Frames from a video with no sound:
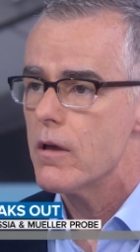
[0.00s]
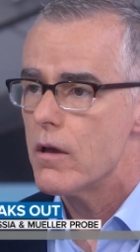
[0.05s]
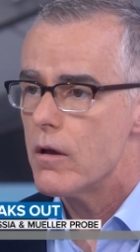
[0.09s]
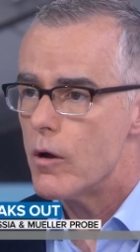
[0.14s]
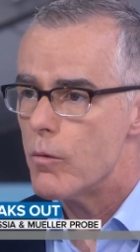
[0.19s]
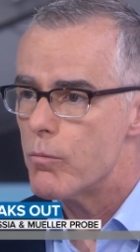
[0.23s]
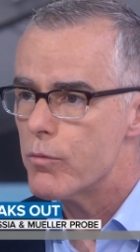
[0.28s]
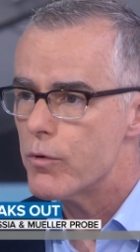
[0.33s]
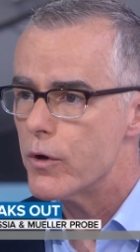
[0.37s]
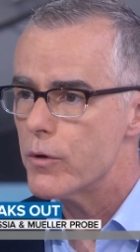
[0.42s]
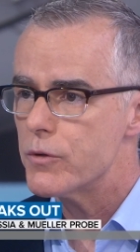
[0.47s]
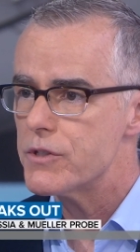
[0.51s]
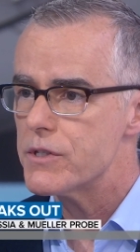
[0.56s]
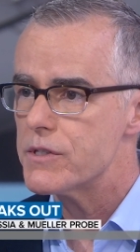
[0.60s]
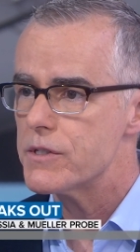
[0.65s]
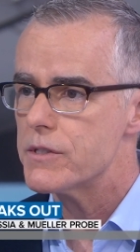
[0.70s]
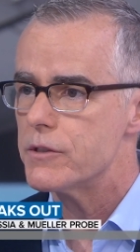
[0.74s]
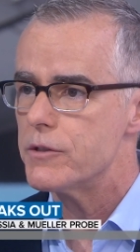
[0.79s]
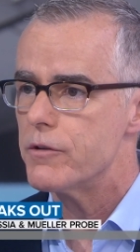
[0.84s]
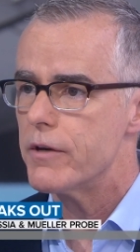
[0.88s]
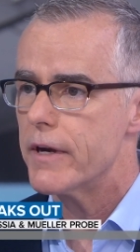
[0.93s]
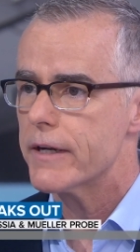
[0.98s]
approaches
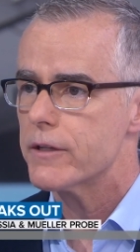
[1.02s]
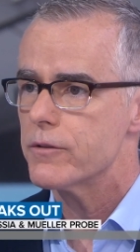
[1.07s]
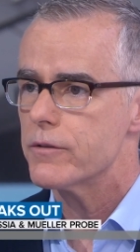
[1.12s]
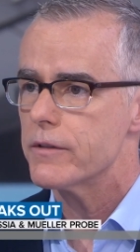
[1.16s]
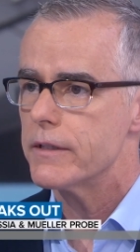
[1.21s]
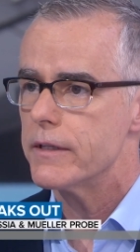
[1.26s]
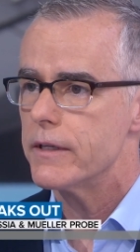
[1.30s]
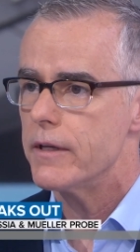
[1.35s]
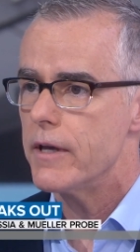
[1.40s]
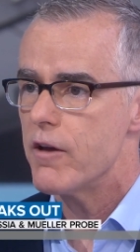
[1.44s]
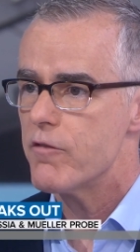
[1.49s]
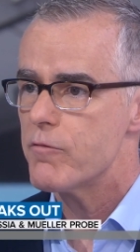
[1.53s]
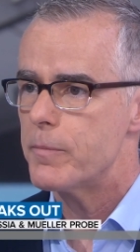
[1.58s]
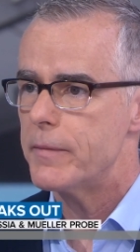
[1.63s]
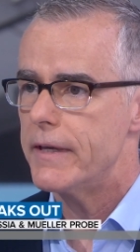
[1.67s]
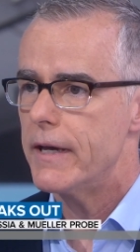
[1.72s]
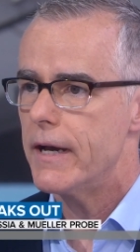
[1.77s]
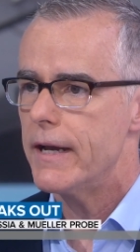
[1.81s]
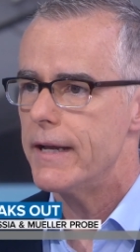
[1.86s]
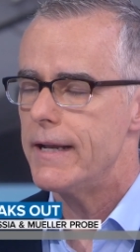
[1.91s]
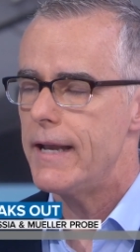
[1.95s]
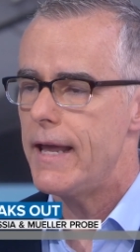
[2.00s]
the director of the
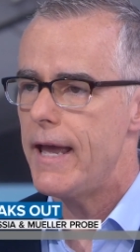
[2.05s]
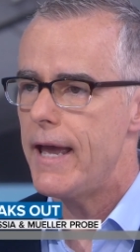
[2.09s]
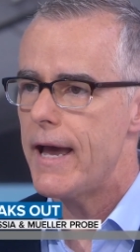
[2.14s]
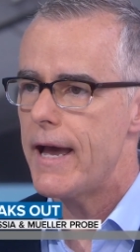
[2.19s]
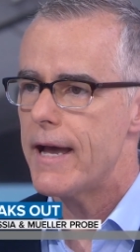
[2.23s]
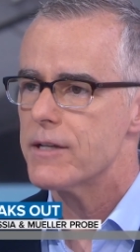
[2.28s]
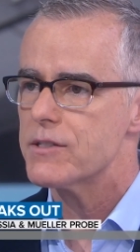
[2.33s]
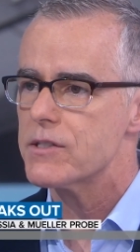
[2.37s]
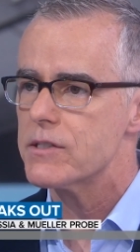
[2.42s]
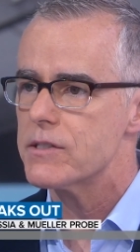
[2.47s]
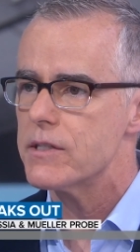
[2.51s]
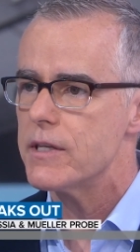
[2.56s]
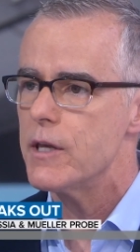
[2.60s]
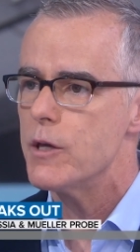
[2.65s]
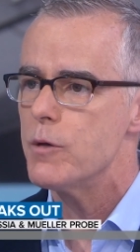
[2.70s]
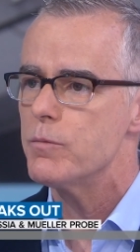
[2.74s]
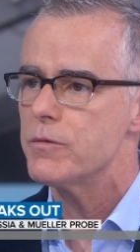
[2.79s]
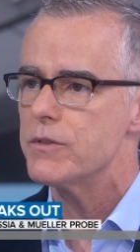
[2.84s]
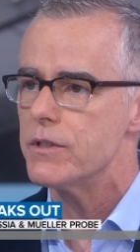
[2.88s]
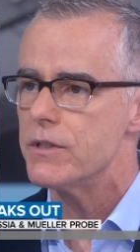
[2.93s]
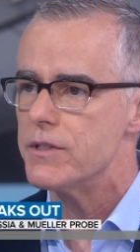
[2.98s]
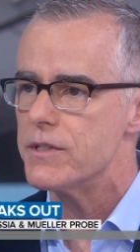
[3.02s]
FBI and asks
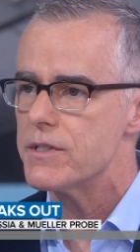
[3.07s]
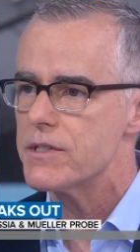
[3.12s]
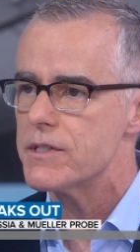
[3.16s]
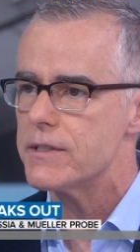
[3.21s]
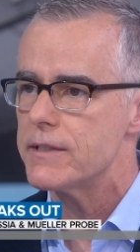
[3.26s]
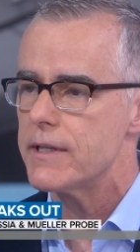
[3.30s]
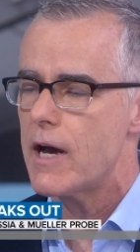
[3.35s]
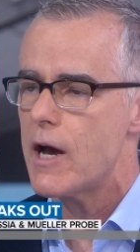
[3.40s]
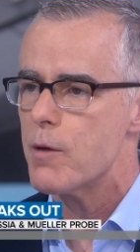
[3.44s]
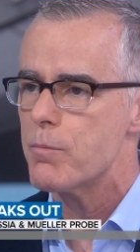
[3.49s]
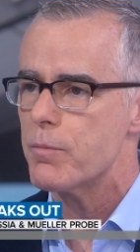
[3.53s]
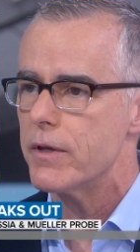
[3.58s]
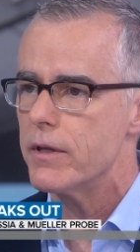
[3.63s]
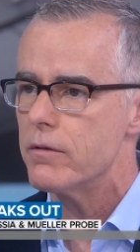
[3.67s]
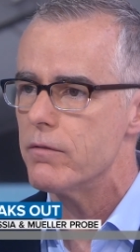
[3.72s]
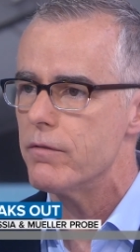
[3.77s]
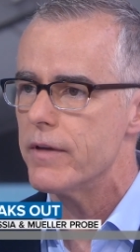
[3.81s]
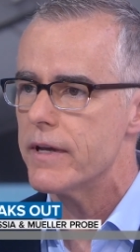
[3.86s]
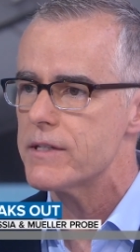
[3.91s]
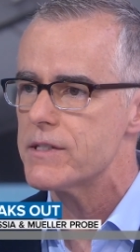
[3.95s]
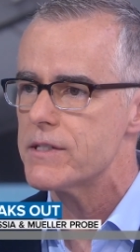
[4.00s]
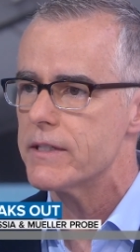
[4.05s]
him to stop
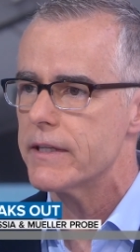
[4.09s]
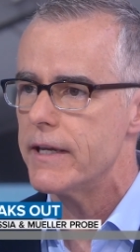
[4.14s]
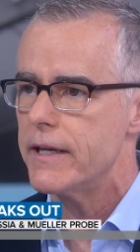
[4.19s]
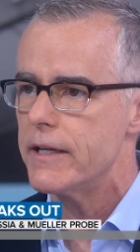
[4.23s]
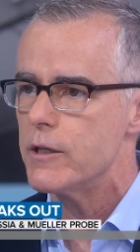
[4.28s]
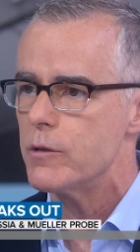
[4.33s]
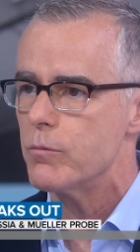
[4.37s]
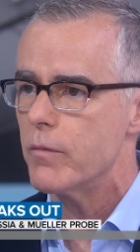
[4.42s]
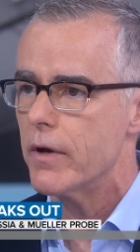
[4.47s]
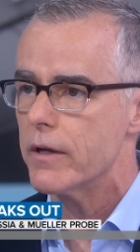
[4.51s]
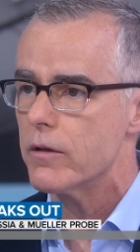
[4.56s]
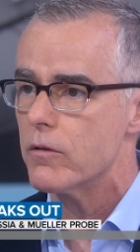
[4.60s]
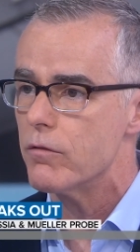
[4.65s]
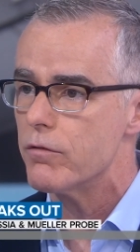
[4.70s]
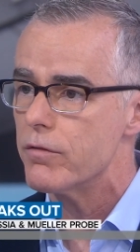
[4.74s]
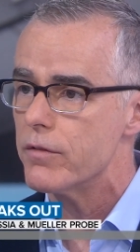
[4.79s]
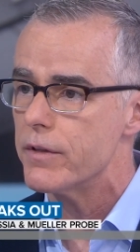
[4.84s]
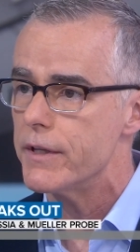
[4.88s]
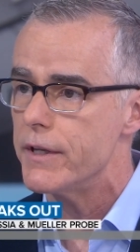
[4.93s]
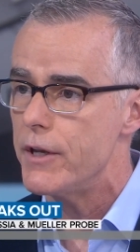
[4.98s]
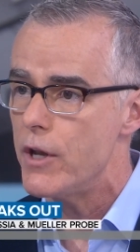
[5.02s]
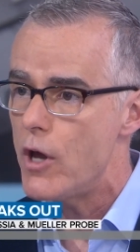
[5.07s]
investigating Michael
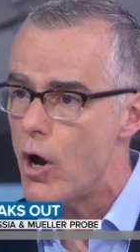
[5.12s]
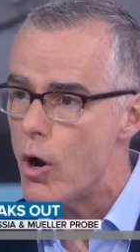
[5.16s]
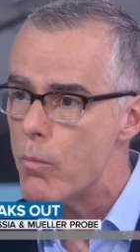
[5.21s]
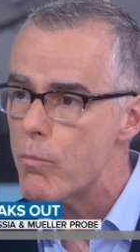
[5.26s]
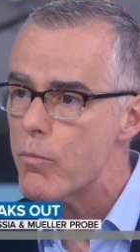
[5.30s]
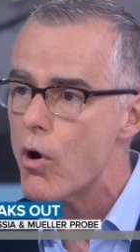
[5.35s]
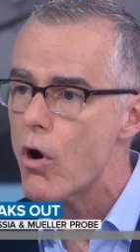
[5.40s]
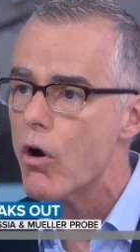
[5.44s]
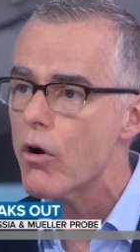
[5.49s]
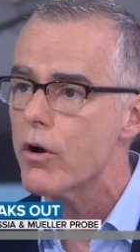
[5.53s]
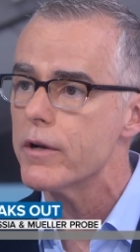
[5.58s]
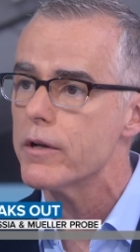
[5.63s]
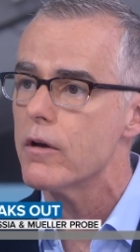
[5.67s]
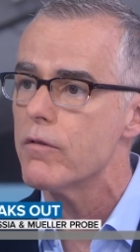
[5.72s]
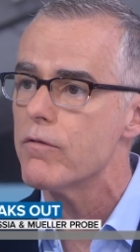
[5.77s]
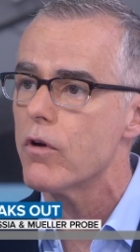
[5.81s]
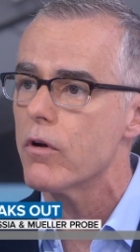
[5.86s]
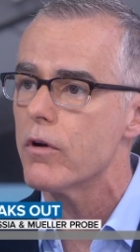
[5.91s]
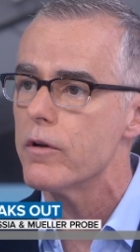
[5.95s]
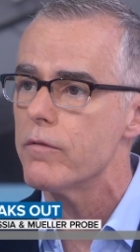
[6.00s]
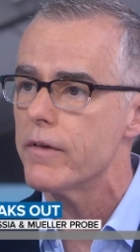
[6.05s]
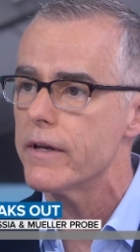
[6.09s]
Flynn. A part of
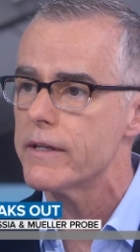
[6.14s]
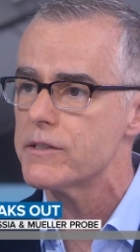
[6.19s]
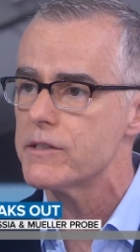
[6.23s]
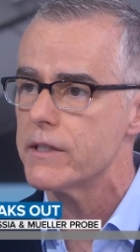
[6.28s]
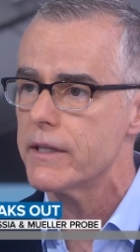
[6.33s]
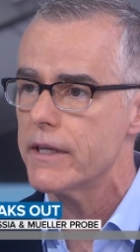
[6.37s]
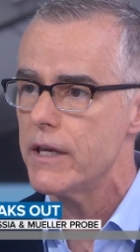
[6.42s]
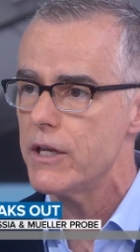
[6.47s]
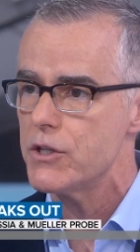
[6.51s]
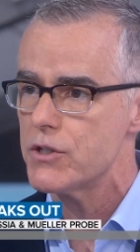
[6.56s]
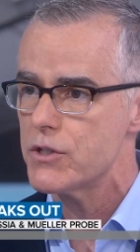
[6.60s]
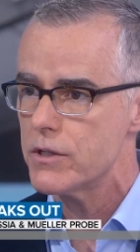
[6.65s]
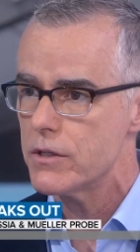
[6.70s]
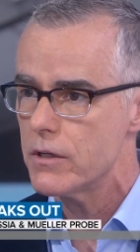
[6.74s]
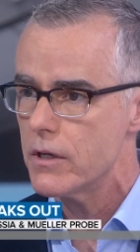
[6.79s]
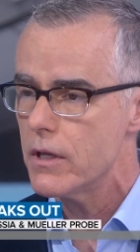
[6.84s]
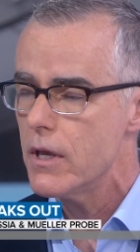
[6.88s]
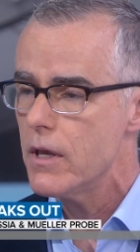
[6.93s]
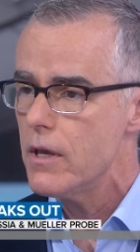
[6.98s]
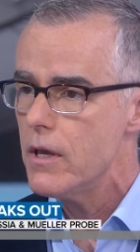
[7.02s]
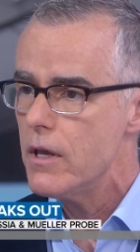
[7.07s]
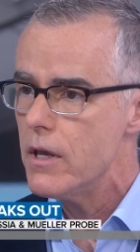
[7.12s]
our investigation
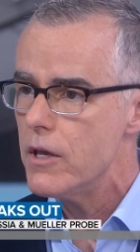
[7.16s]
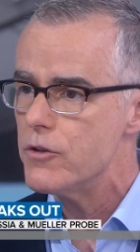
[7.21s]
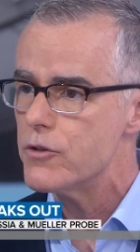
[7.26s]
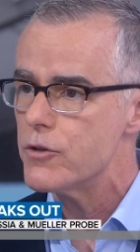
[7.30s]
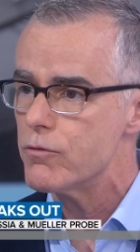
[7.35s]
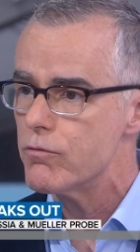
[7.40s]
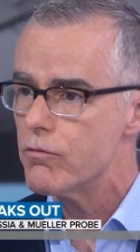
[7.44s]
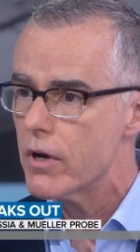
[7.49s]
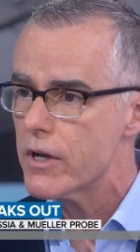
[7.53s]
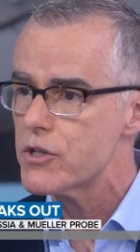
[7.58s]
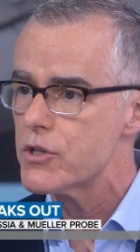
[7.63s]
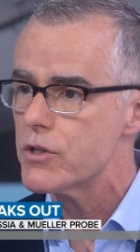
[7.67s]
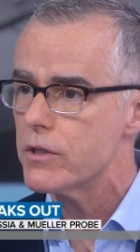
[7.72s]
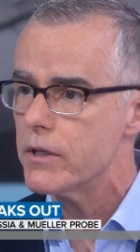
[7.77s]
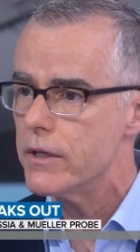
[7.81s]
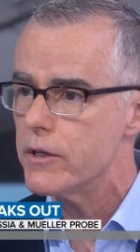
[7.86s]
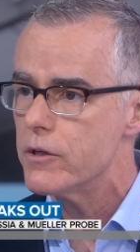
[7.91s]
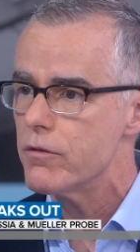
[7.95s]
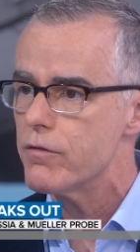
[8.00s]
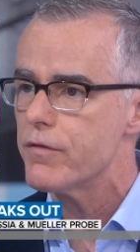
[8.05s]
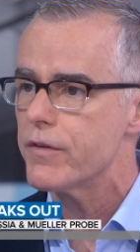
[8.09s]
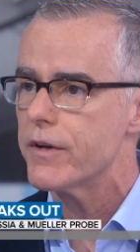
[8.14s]
into Russian
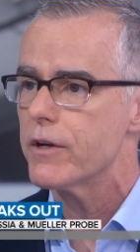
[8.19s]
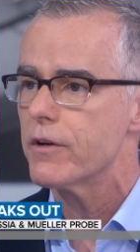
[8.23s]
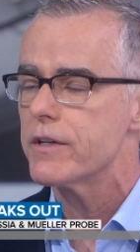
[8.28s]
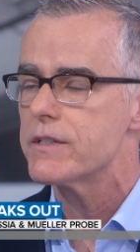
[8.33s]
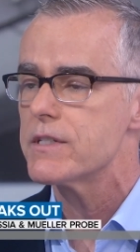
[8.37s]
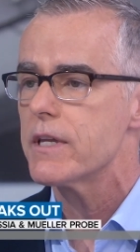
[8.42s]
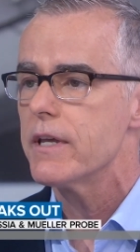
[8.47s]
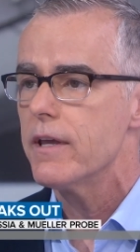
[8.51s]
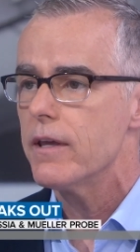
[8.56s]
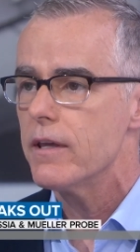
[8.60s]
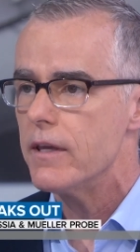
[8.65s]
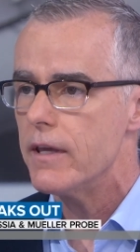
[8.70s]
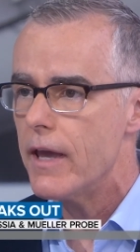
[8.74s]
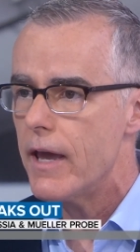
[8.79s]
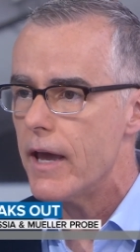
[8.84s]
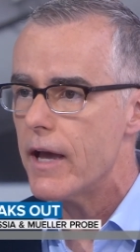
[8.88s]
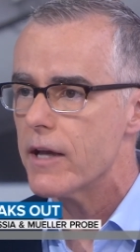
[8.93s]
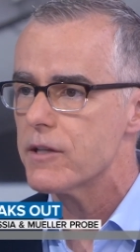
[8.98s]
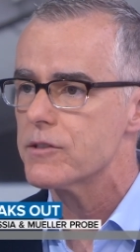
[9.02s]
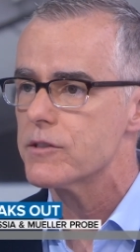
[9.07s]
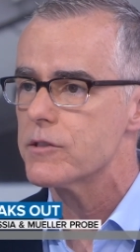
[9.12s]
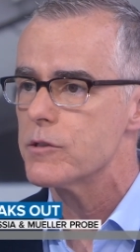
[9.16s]
interference, he
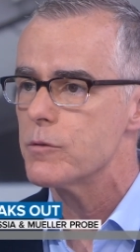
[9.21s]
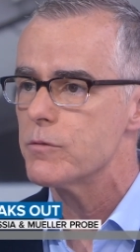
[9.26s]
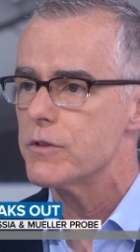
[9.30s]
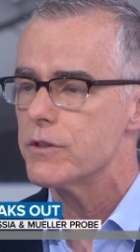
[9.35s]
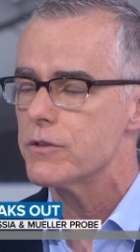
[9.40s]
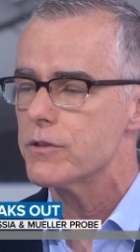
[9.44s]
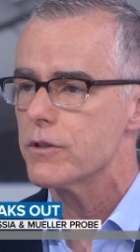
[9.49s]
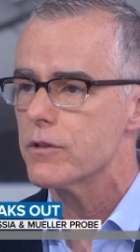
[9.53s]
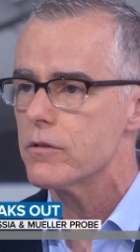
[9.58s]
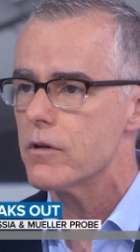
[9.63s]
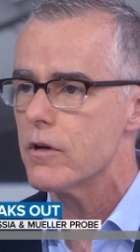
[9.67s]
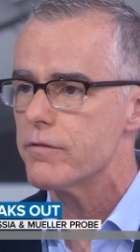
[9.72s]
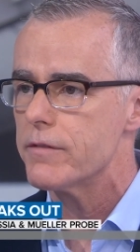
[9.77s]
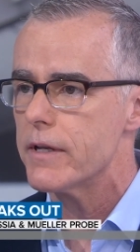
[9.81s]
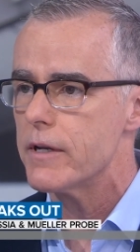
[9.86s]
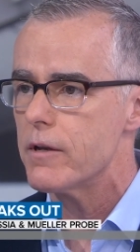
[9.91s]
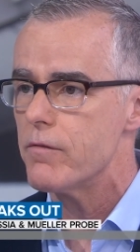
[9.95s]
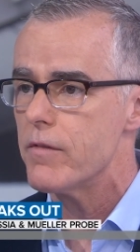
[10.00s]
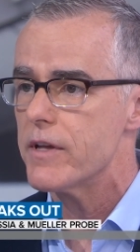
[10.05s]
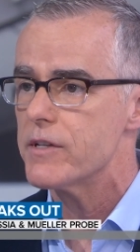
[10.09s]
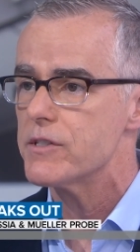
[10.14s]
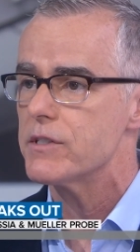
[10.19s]
asks him to turn off that
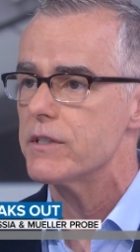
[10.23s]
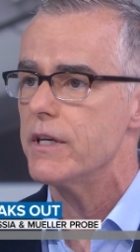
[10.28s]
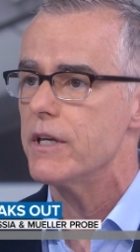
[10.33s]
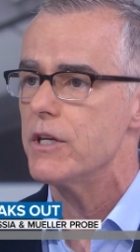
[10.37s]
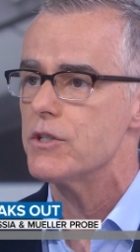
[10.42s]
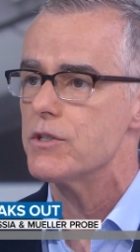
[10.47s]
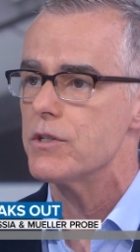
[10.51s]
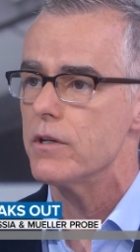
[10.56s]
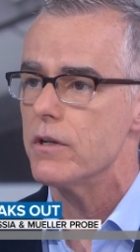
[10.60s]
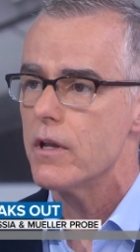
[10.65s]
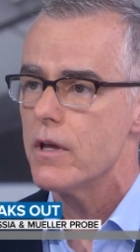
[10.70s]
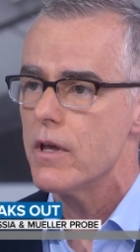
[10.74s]
investigation.